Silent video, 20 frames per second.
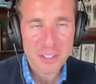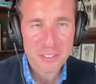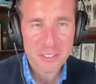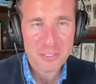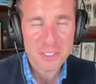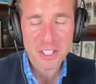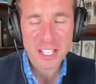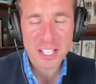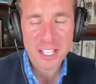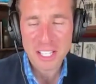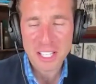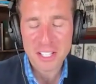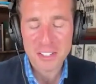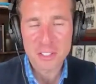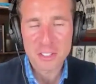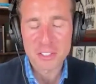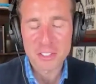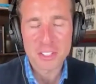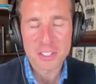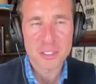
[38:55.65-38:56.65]
I feel like I
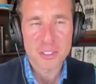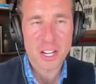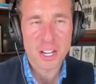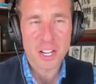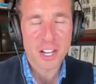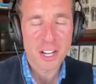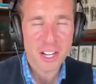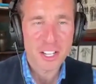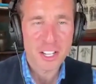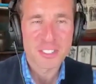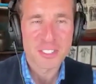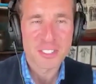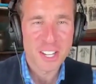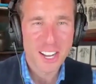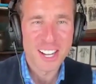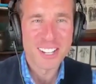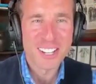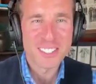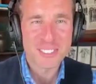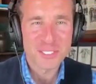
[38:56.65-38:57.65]
learned a
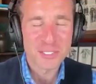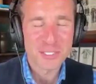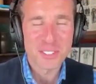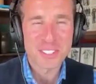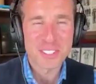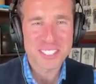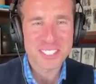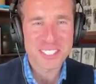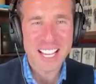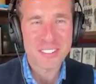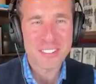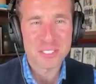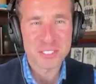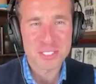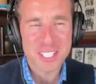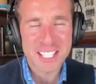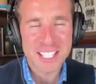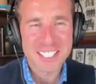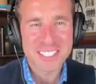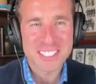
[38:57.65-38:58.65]
ton through this
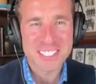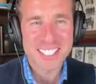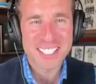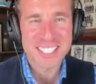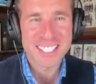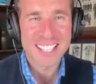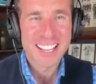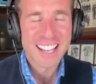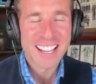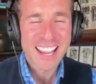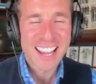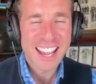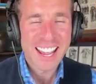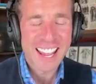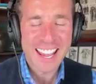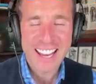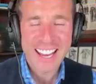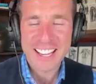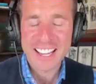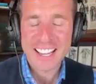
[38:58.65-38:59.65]
conversation. Yep.